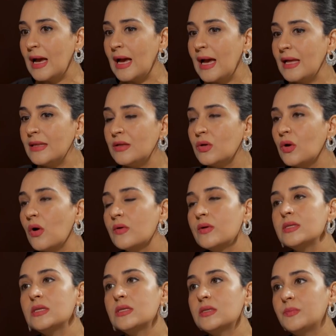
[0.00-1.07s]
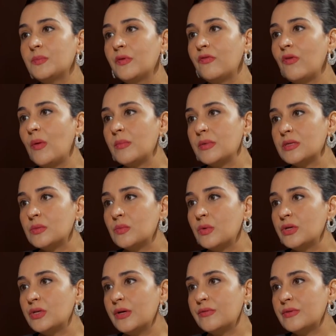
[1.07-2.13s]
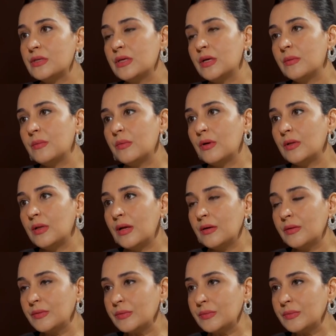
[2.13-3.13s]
And the Congress's performance, what do you have to say about that?